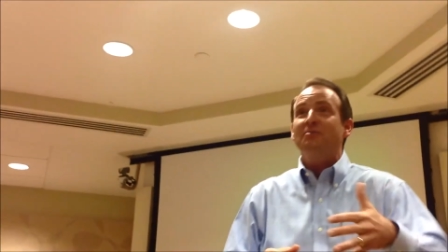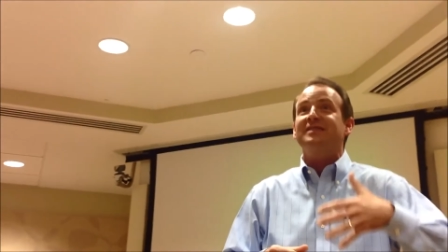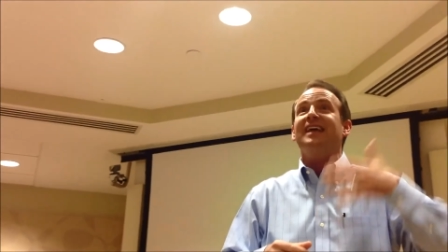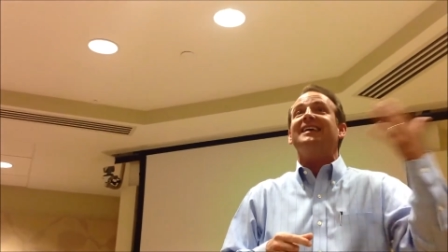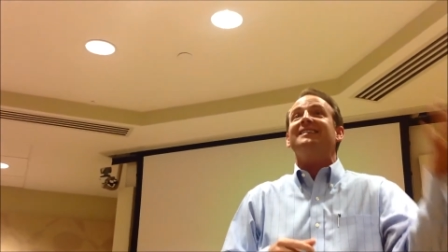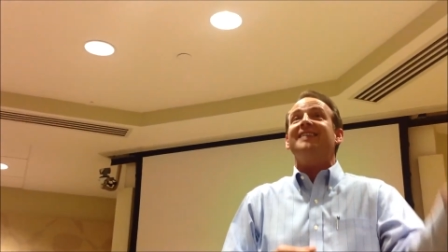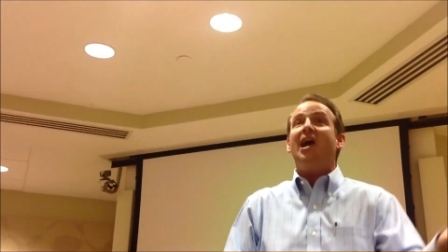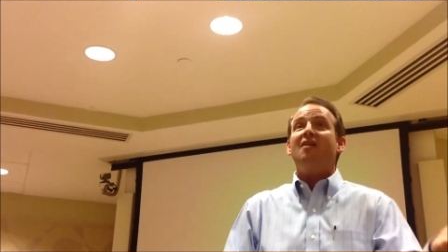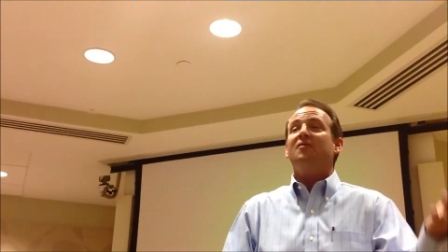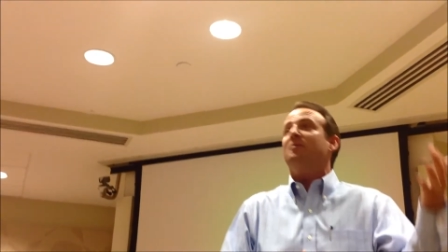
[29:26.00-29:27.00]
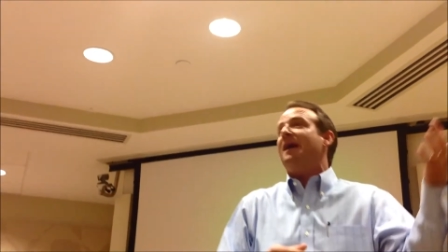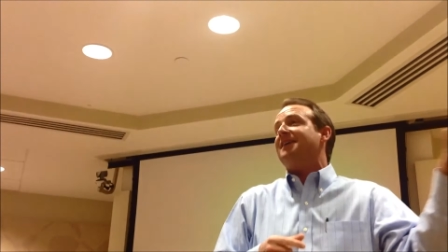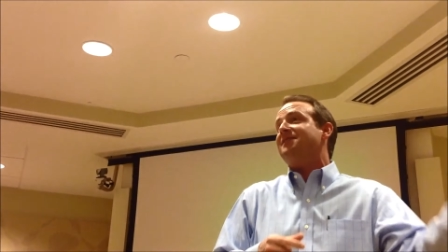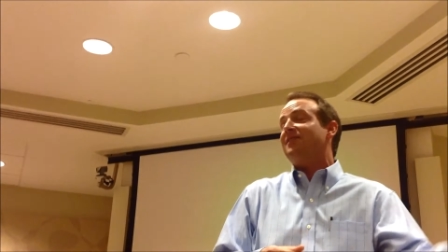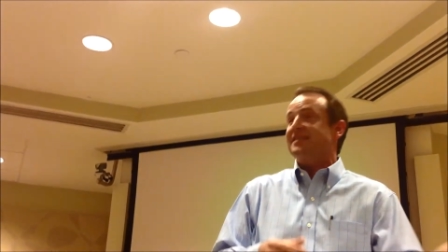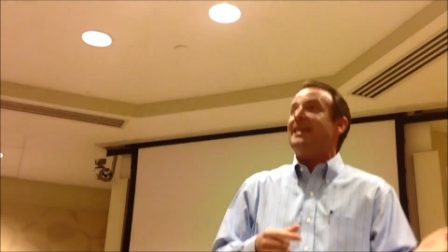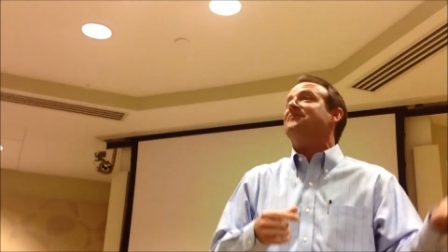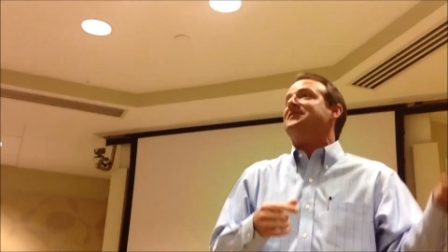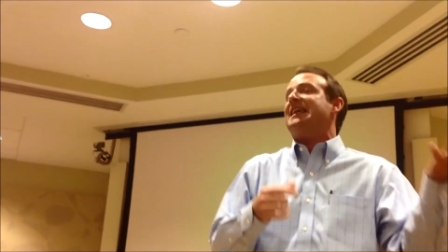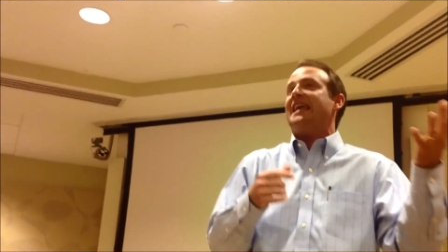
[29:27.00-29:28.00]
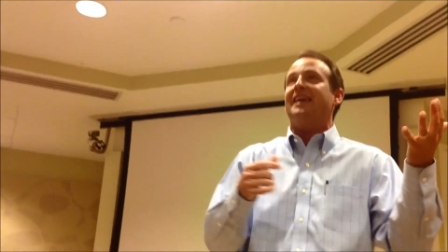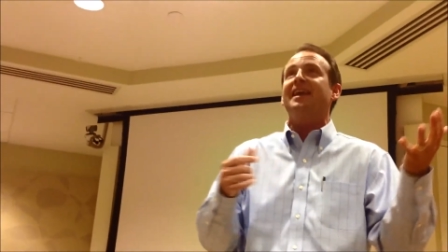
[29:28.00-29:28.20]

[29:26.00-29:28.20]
was like a novel by Dostoevsky, and